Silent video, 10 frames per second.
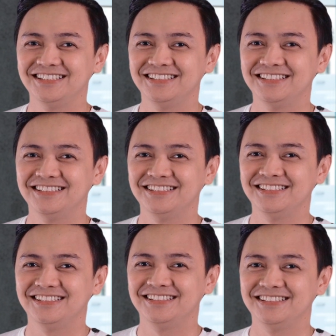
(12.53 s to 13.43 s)

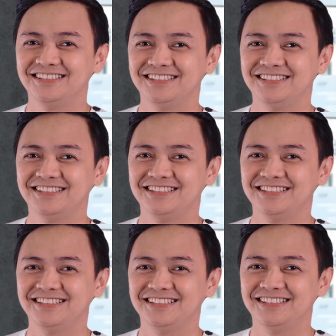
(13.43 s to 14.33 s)

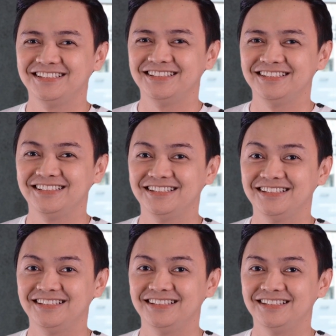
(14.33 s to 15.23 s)

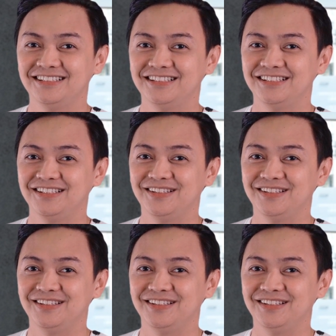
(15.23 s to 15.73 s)
[no speech]